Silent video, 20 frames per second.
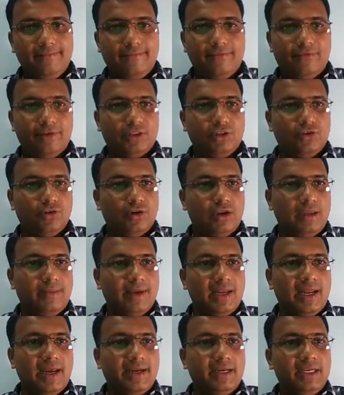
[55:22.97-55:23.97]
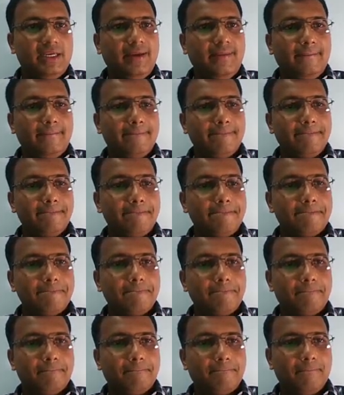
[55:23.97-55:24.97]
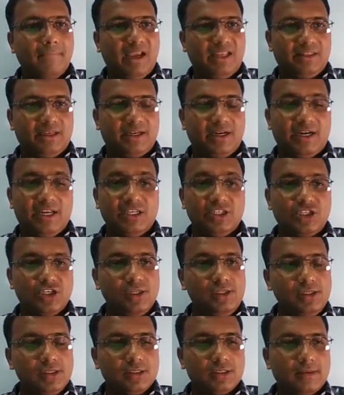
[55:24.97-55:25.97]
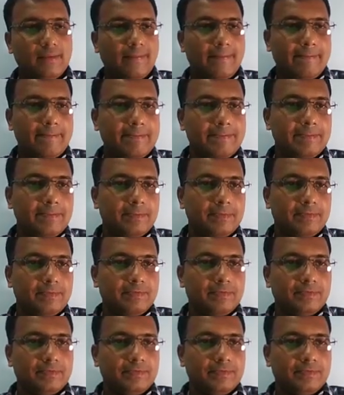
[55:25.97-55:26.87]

can log in with your email ID and the credentials.